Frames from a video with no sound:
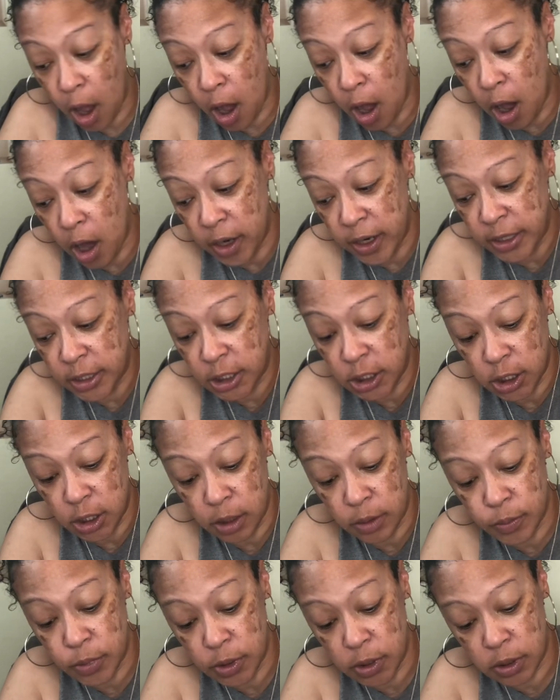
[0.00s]
all their
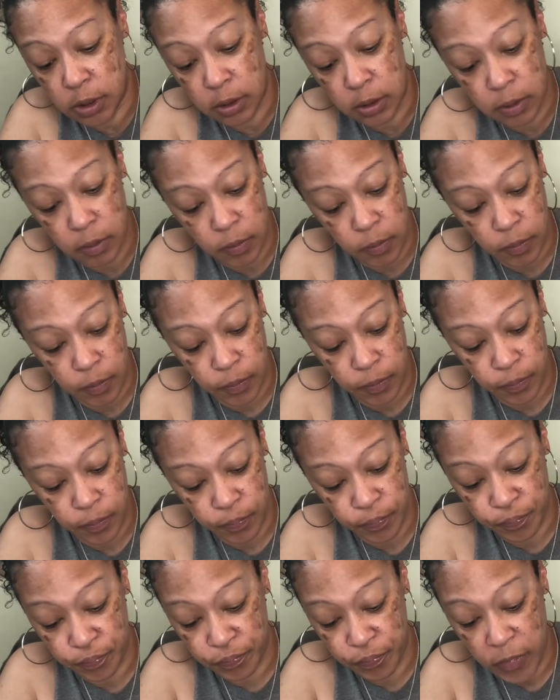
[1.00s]
chips.
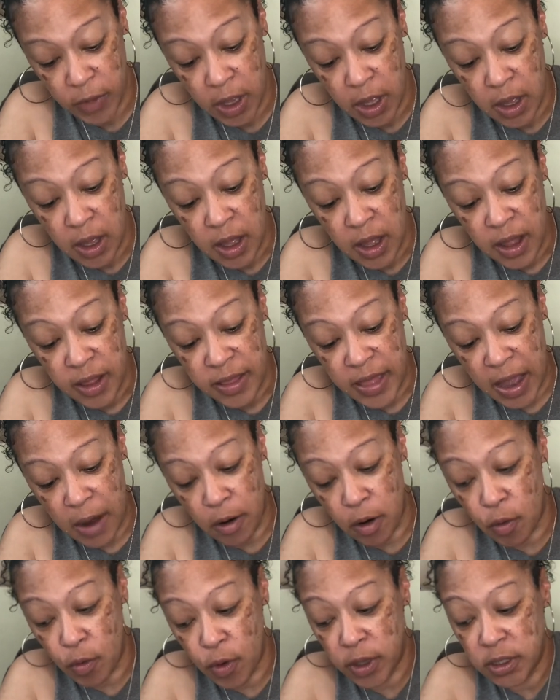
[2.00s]
They
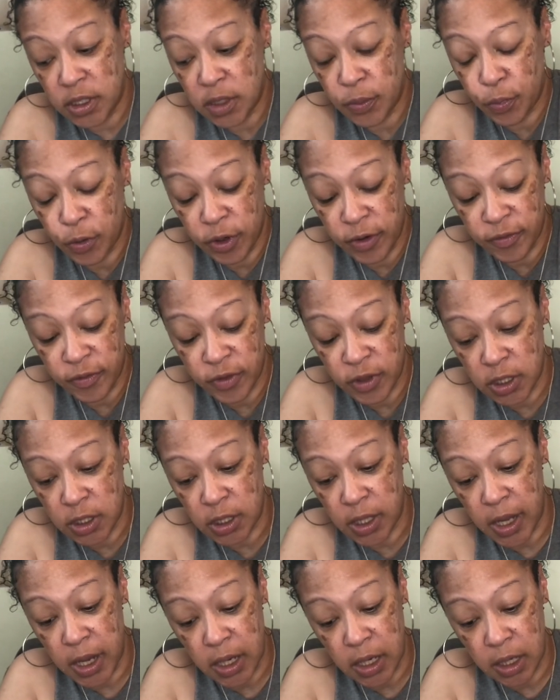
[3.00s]
were once a privileged
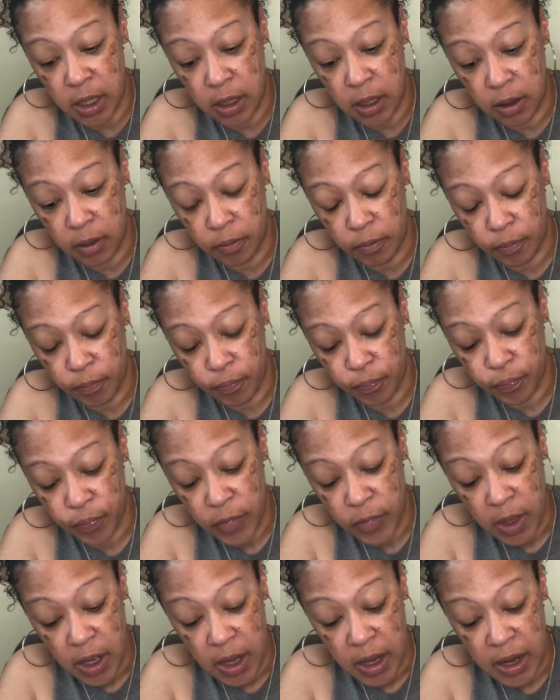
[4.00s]
lady,
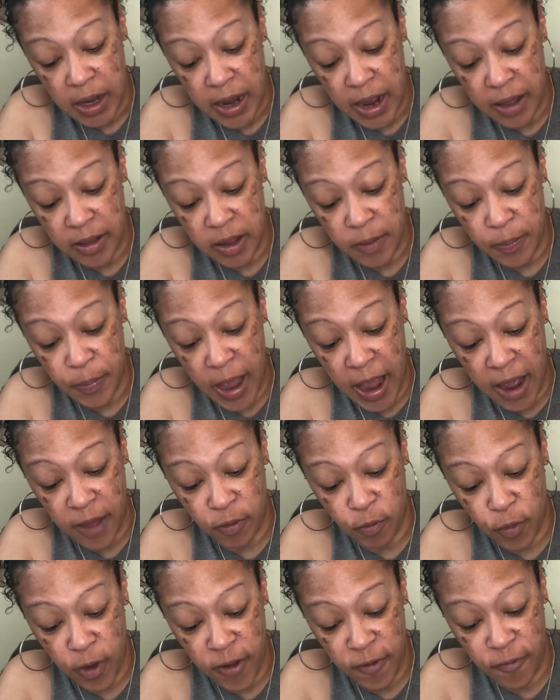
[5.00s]
and now their
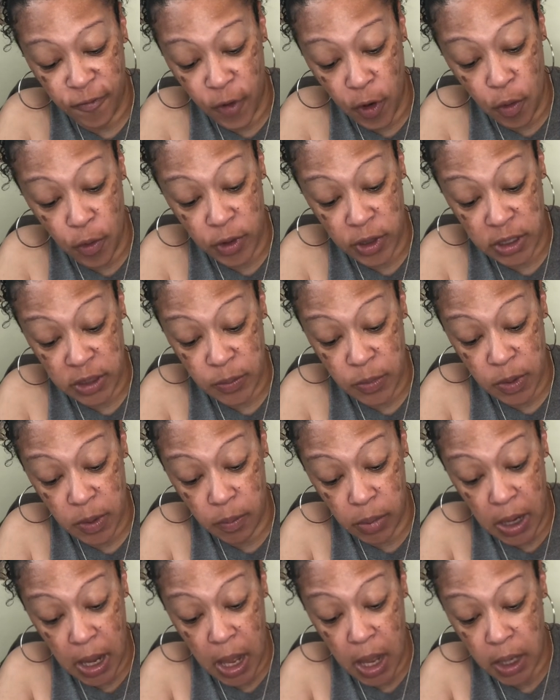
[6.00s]
pathway forward has been
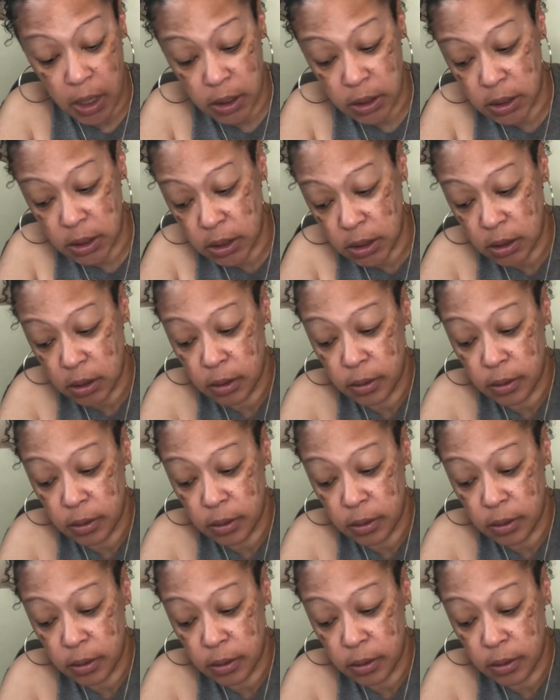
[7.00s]
blocked.